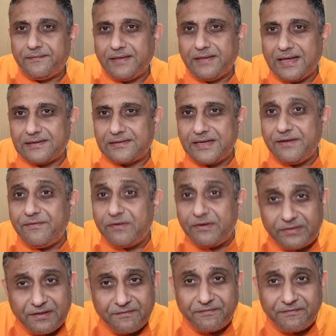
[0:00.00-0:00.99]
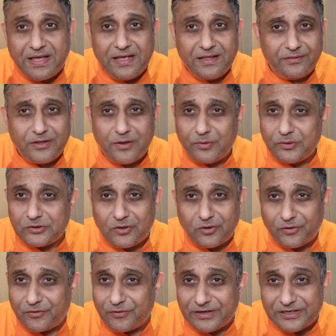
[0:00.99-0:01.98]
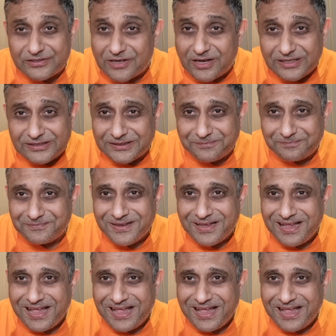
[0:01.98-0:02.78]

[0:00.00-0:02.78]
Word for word: that even if they fail, no one's going to criticize them,